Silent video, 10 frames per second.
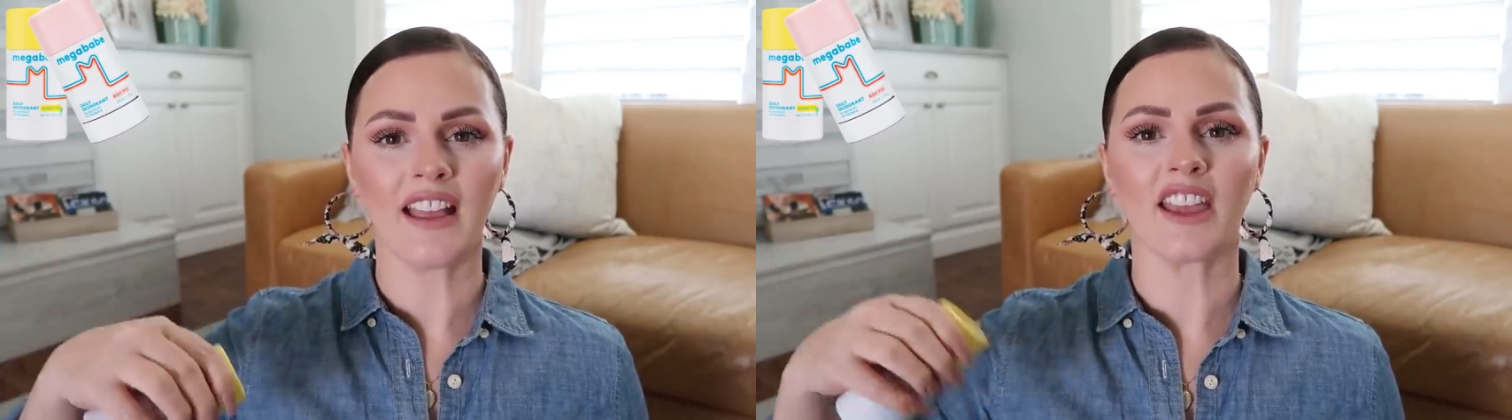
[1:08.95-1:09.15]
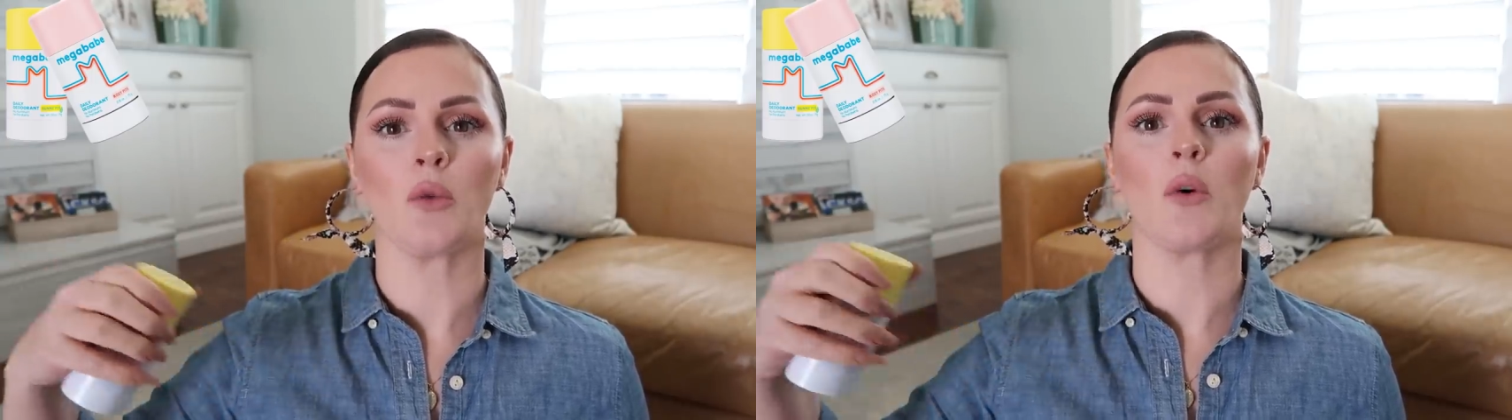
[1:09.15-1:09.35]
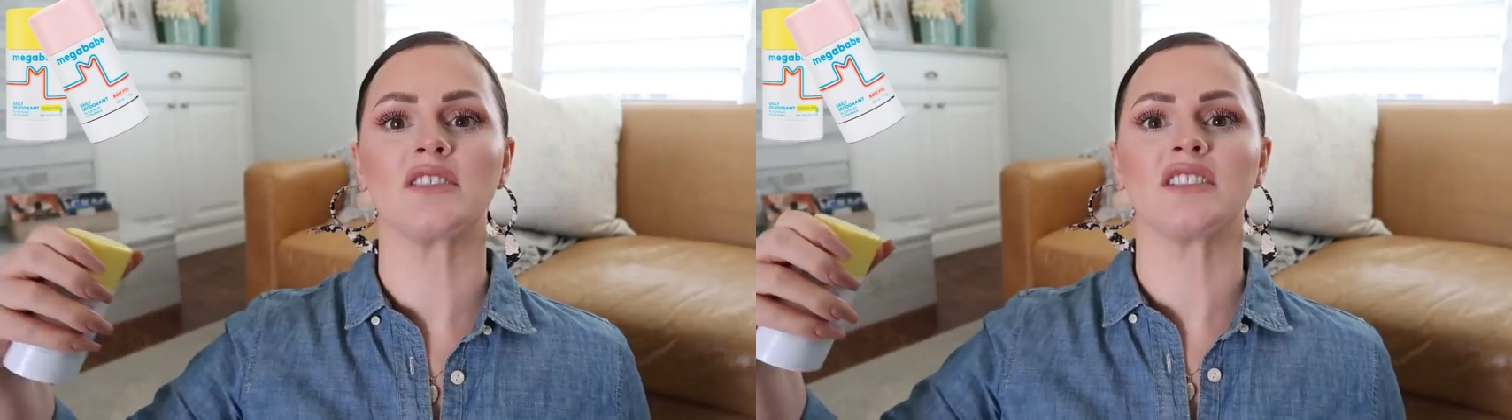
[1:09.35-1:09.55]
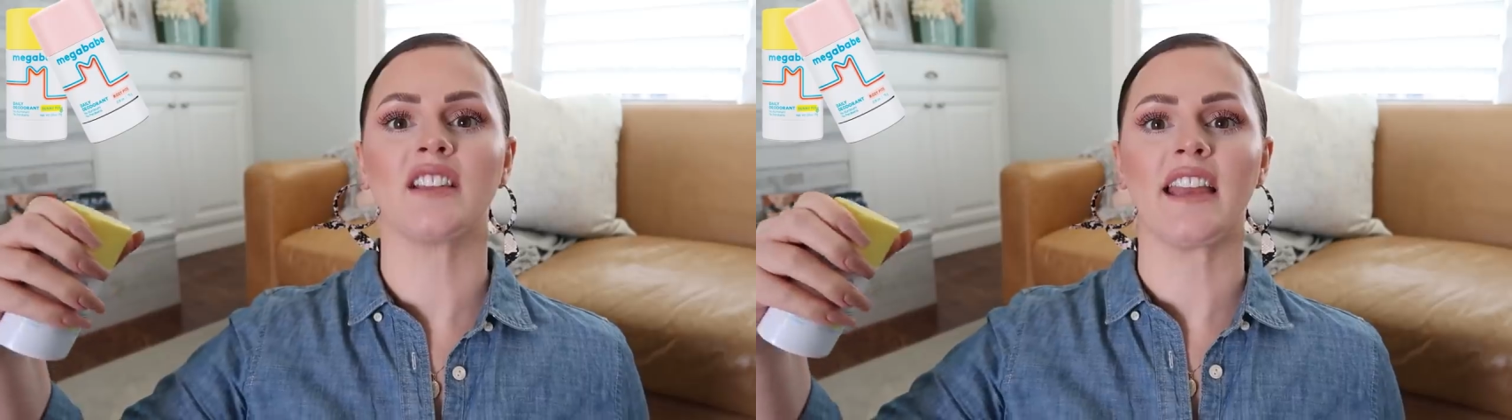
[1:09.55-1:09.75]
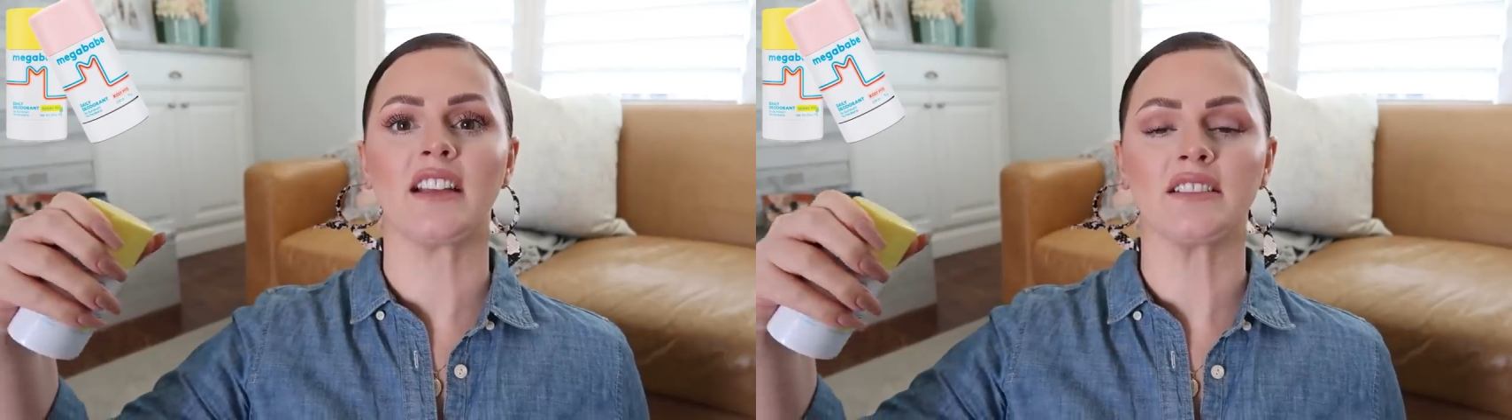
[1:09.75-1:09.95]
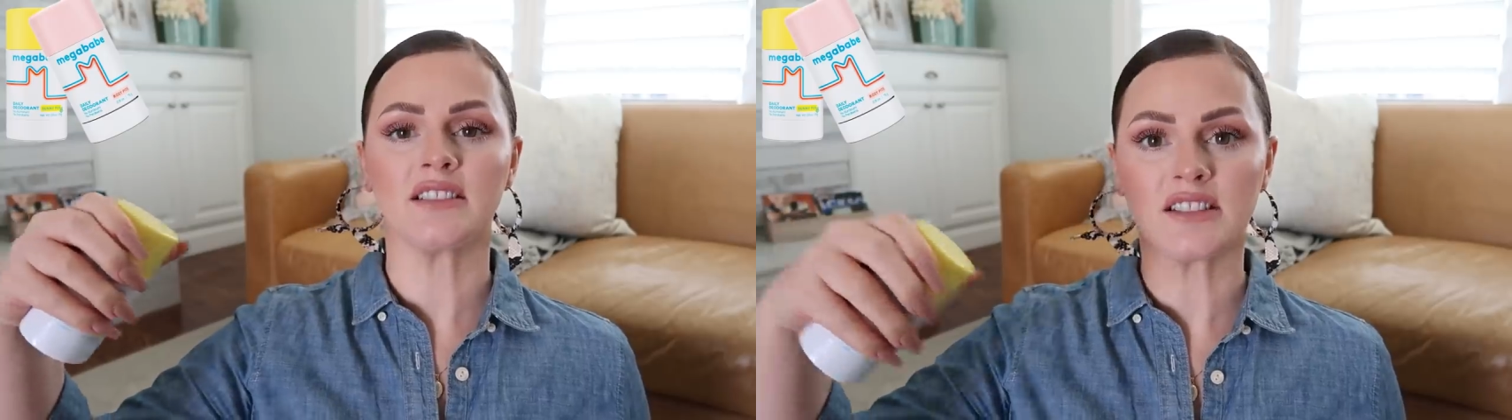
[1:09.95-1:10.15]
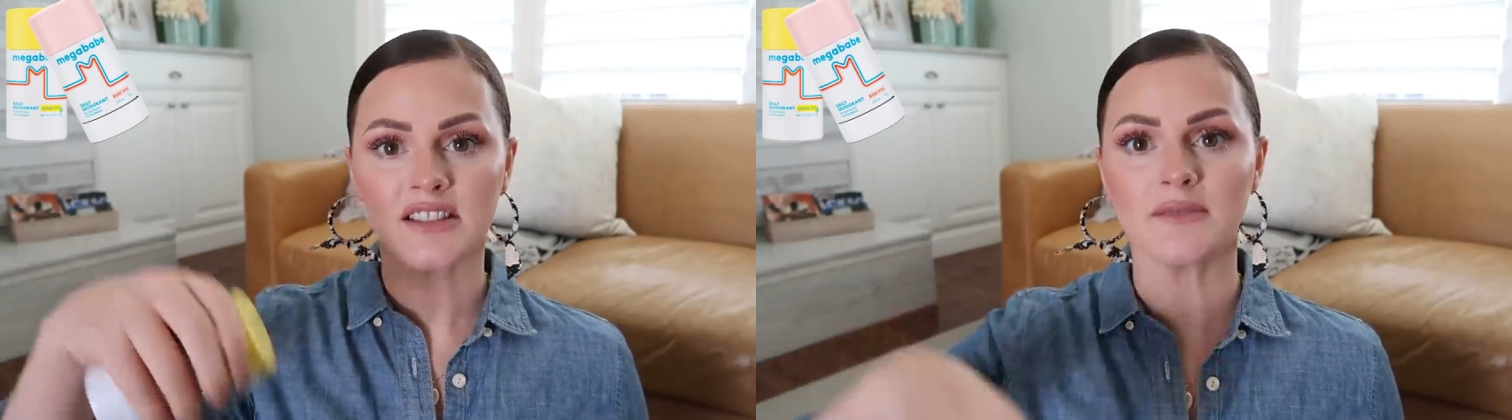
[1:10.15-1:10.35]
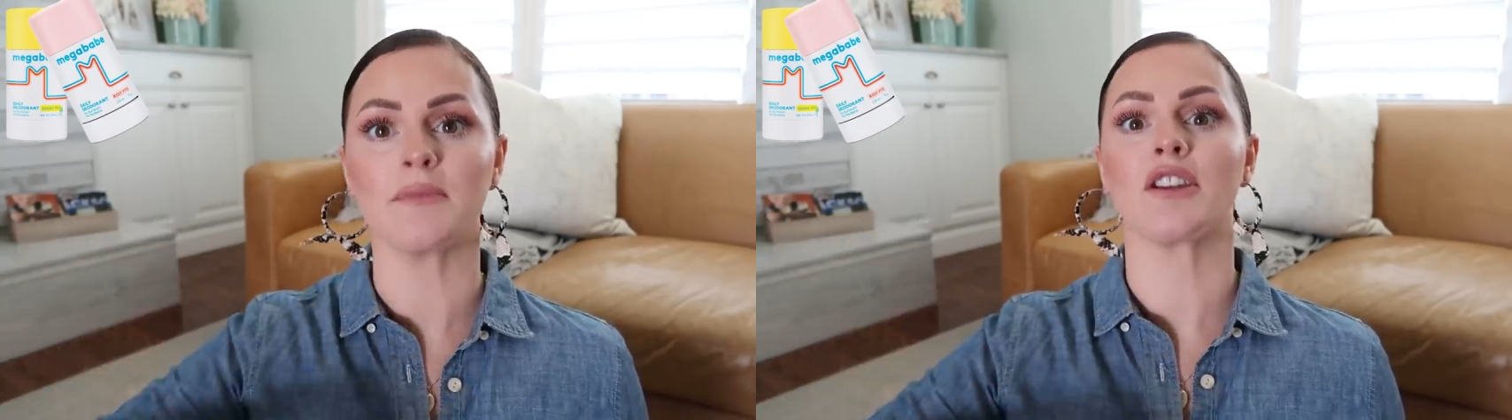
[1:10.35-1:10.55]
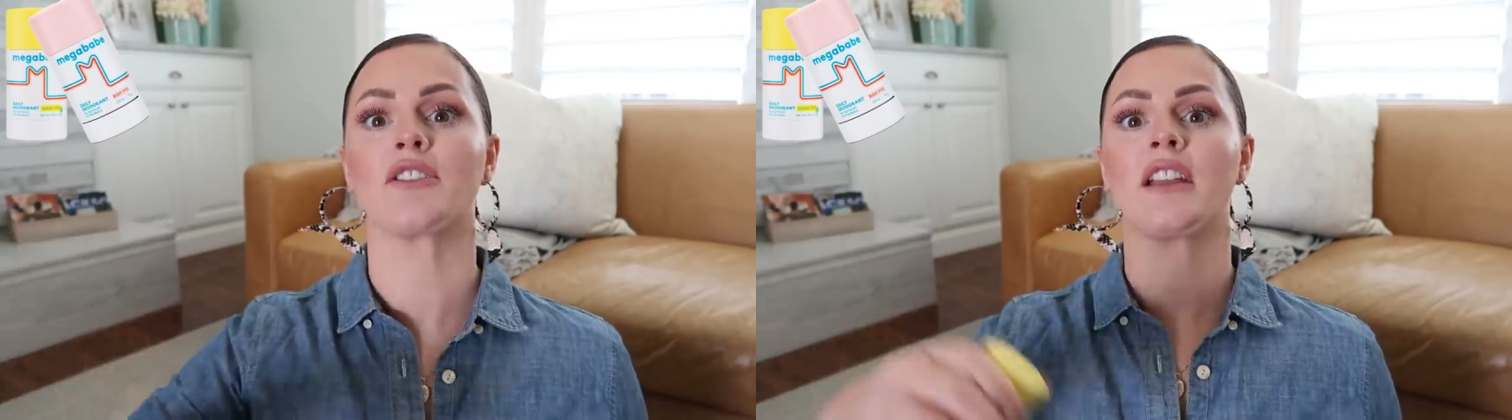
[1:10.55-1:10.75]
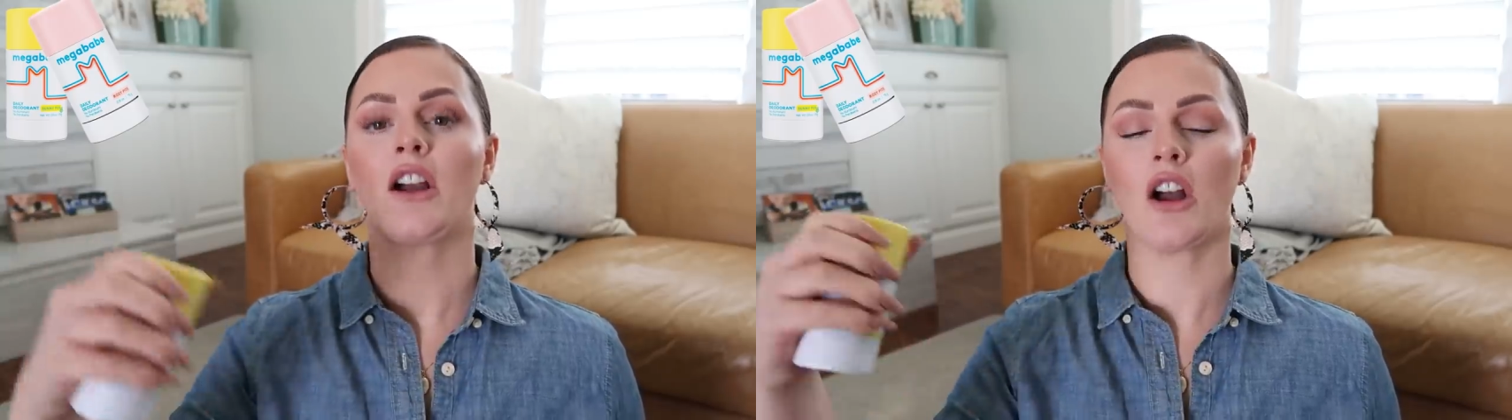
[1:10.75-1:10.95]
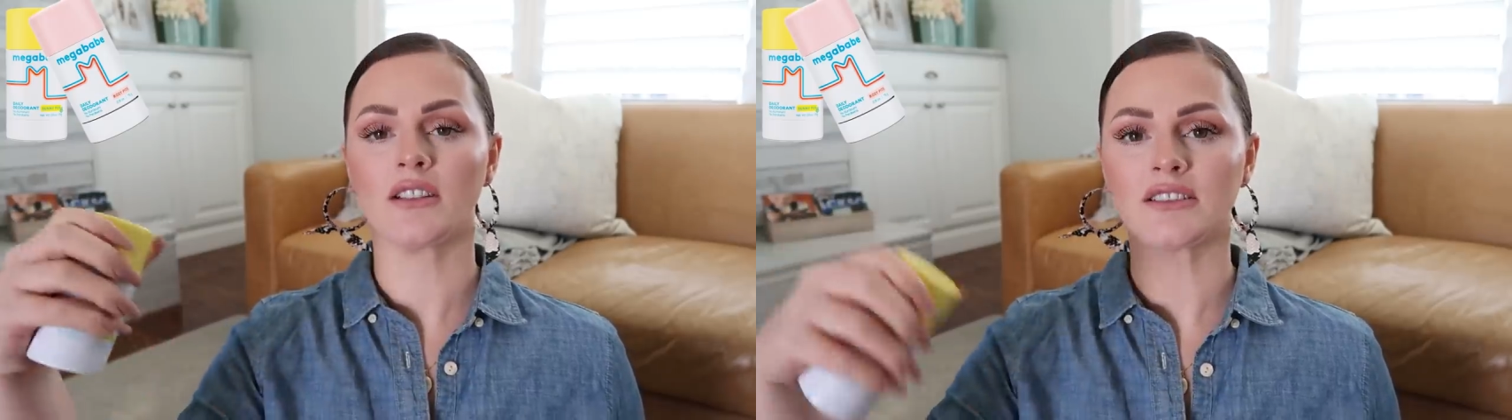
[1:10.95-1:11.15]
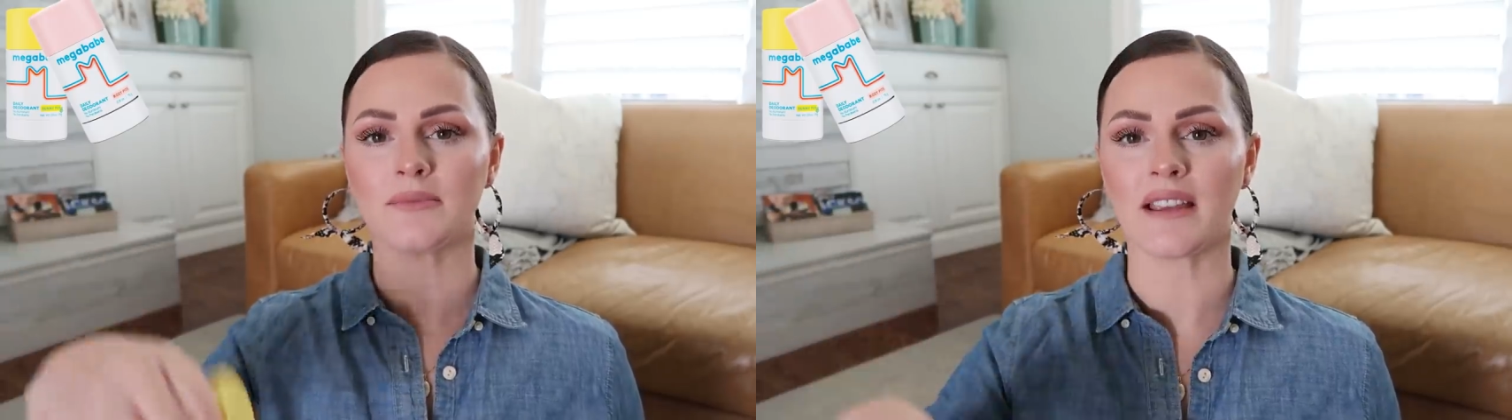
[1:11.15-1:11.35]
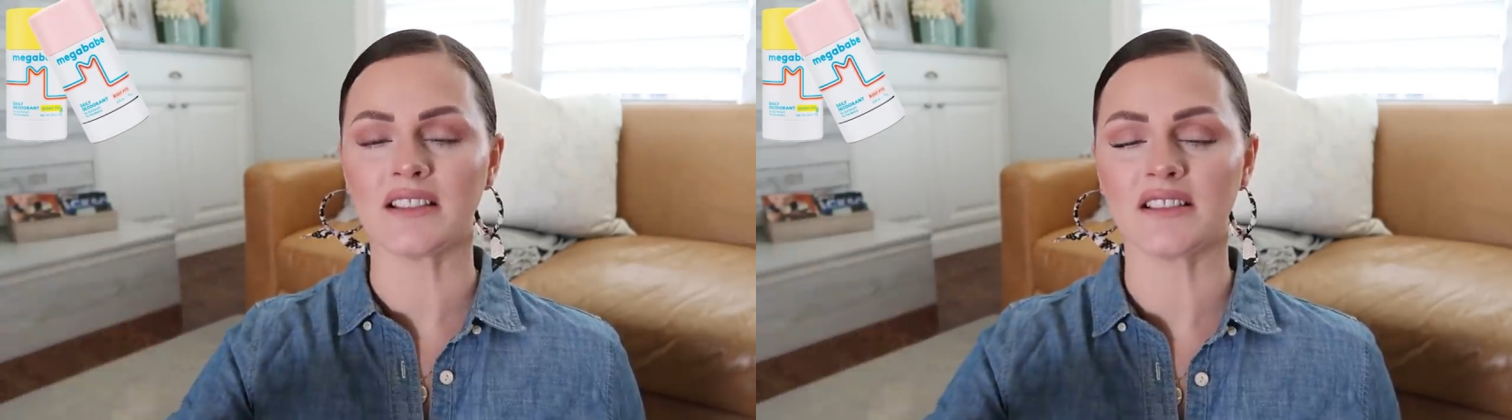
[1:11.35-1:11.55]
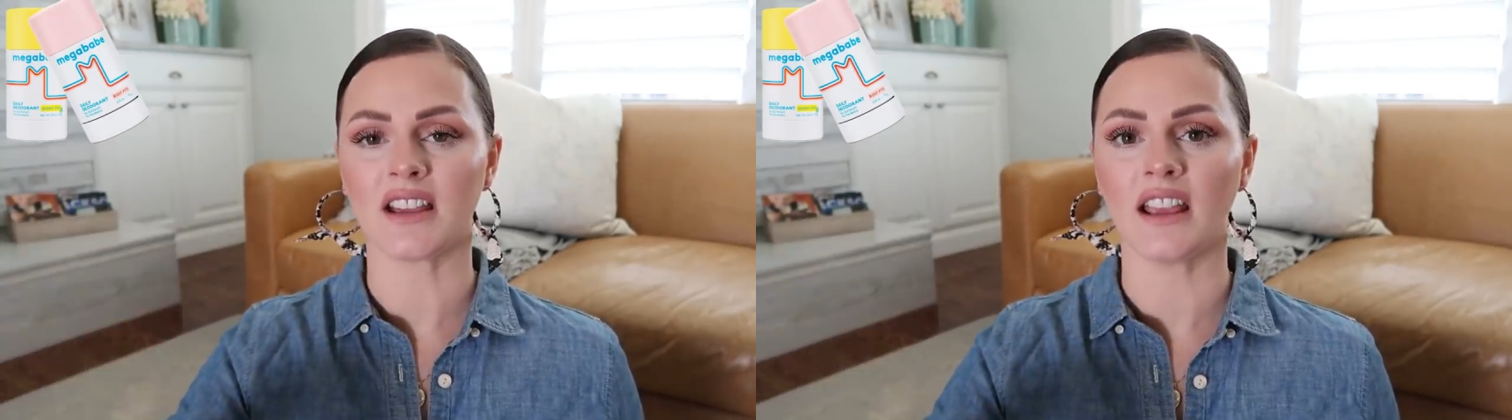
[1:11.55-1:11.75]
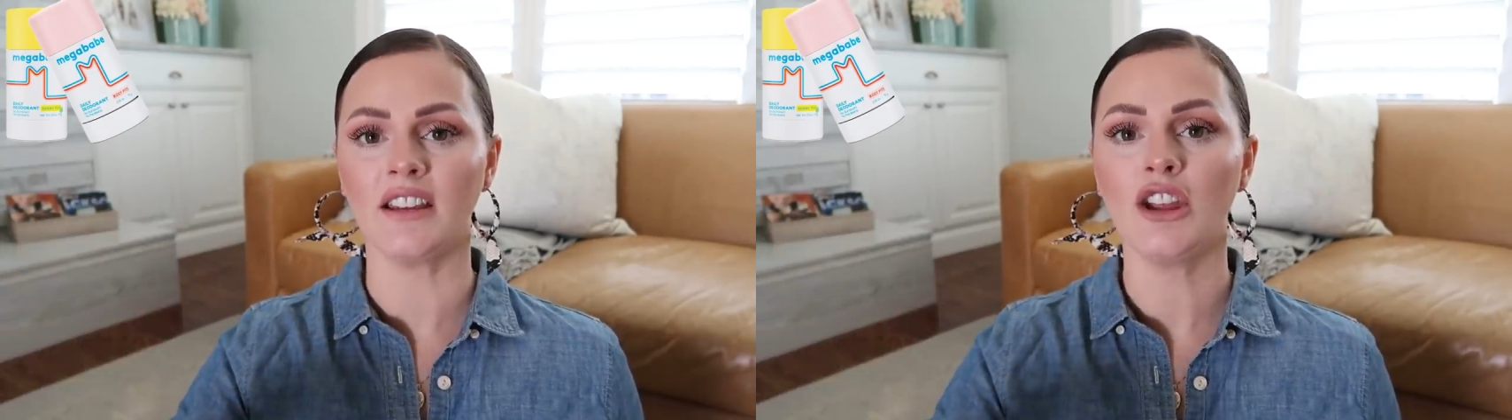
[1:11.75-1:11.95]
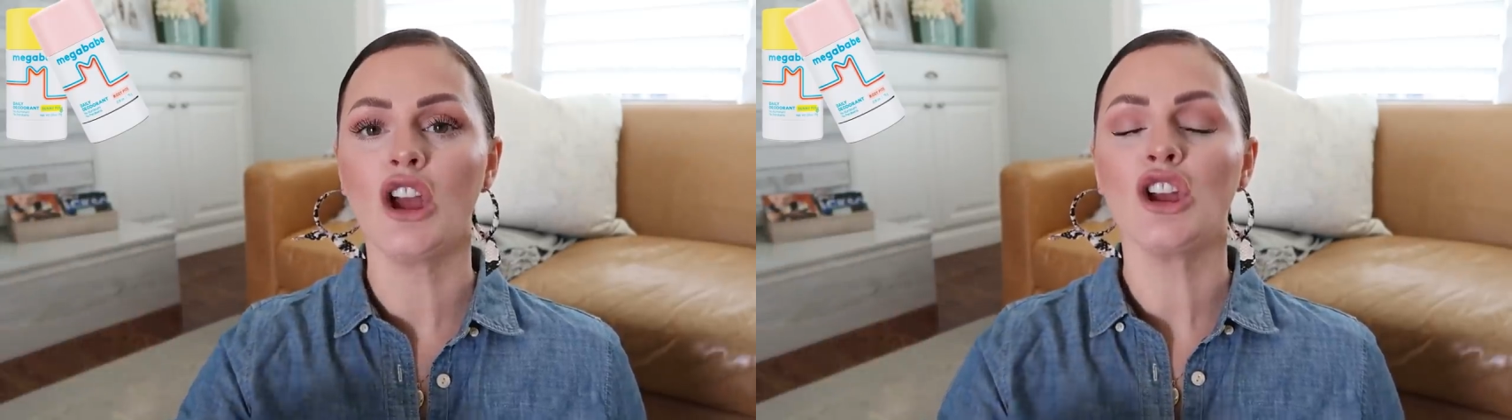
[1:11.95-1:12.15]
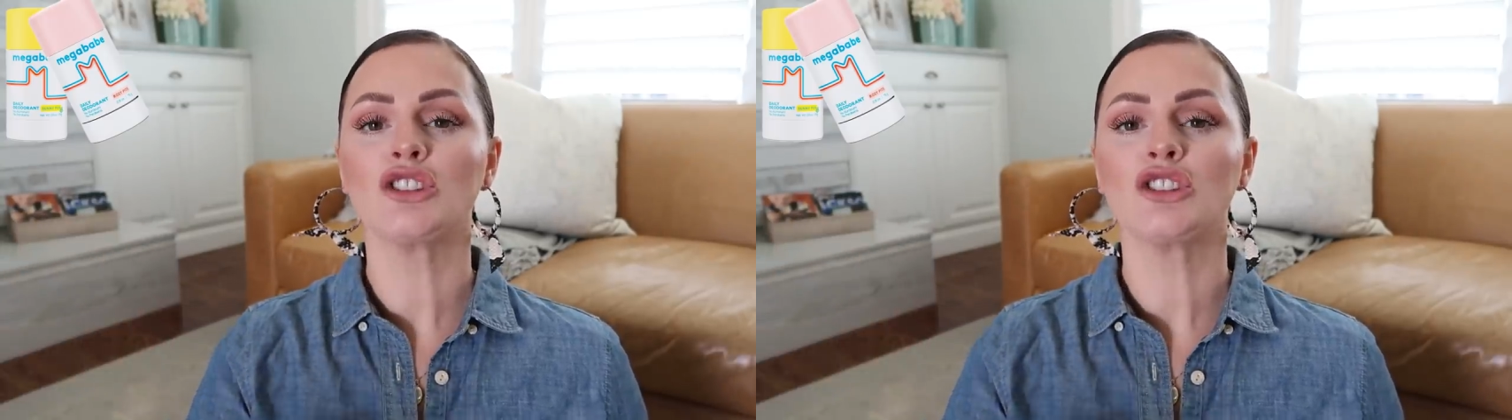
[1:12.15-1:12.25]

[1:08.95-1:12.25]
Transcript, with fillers: like it wasn't like smearing onto my skin.